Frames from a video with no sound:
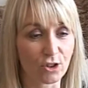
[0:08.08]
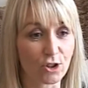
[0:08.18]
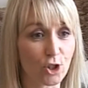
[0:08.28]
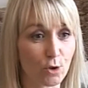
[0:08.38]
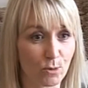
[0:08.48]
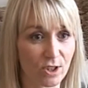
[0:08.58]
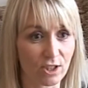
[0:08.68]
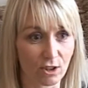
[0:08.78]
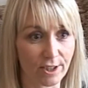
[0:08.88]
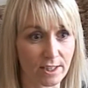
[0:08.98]
done numerous
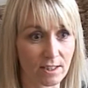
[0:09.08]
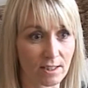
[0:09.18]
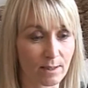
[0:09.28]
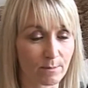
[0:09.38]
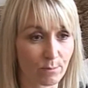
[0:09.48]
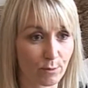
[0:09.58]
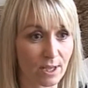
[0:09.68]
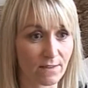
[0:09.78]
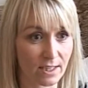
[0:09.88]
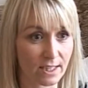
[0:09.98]
diets
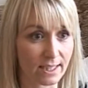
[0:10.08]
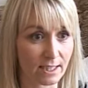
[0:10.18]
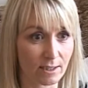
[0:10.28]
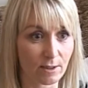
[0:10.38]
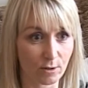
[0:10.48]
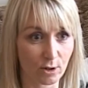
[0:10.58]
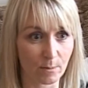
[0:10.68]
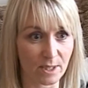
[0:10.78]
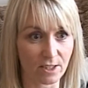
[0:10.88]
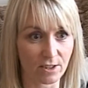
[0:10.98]
previously to
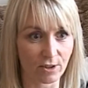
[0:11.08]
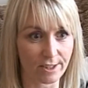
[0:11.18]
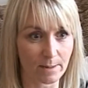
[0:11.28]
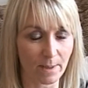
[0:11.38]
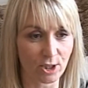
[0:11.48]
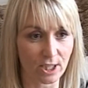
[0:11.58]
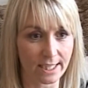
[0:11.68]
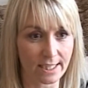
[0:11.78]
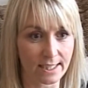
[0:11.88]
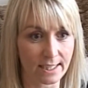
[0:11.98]
come into diet
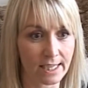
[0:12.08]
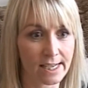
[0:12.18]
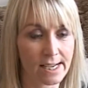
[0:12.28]
specialist.